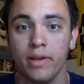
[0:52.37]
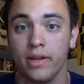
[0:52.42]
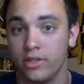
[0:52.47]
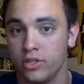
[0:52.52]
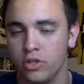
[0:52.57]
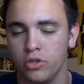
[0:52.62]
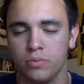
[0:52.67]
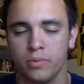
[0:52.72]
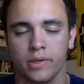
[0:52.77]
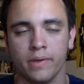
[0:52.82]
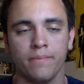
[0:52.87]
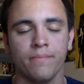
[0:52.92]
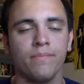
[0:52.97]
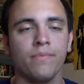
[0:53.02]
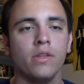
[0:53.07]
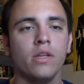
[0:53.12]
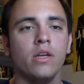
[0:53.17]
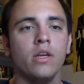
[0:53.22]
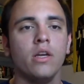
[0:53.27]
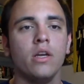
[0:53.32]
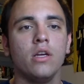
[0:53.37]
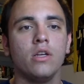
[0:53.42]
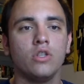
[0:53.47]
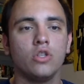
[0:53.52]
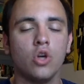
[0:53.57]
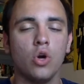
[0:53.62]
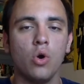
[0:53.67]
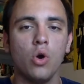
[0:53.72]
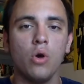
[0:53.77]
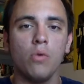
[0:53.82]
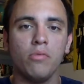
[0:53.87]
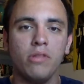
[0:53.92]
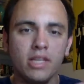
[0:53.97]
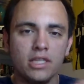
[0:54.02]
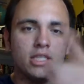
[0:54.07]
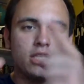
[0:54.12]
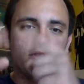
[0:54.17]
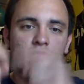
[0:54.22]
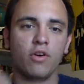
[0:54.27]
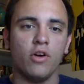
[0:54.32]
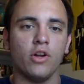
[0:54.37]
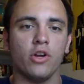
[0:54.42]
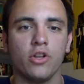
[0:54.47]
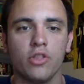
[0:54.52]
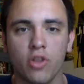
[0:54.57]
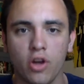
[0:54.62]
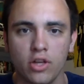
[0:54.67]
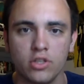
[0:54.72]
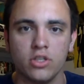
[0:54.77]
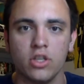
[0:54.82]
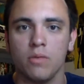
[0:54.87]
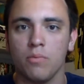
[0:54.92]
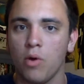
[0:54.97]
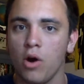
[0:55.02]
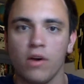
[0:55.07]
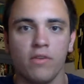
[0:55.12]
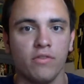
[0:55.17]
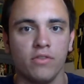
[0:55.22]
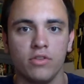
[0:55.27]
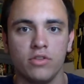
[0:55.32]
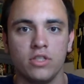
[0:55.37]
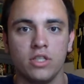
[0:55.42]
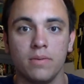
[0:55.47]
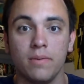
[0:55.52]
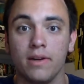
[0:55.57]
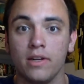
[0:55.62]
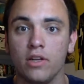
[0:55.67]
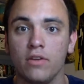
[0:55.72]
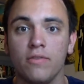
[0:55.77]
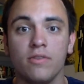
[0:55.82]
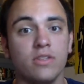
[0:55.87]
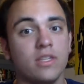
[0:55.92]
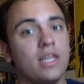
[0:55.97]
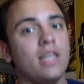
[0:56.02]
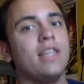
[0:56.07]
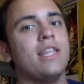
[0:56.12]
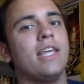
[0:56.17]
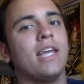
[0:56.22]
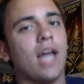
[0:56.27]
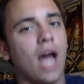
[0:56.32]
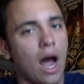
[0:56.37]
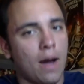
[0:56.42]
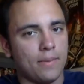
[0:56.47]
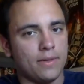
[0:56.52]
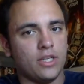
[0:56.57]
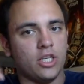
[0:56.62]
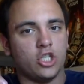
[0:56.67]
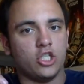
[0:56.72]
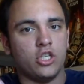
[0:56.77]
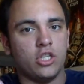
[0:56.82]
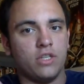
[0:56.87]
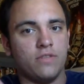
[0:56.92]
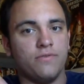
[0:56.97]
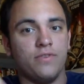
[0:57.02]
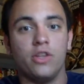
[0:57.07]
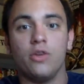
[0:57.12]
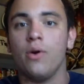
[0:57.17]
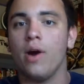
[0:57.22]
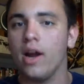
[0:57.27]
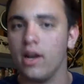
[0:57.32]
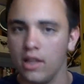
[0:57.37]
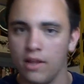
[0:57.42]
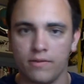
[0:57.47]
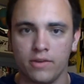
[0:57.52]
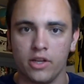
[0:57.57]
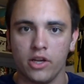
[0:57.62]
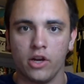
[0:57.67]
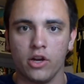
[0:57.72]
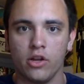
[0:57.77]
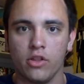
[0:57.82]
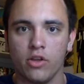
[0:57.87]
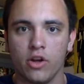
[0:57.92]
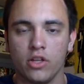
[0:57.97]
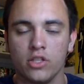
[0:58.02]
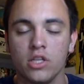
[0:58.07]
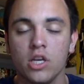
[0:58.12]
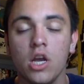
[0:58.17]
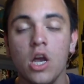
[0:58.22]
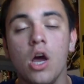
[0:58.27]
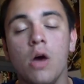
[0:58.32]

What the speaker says: Excuse me. So please leave all your thoughts on the Marvel Cinematic Universe in the comment section of this video. I'd love to hear your thoughts.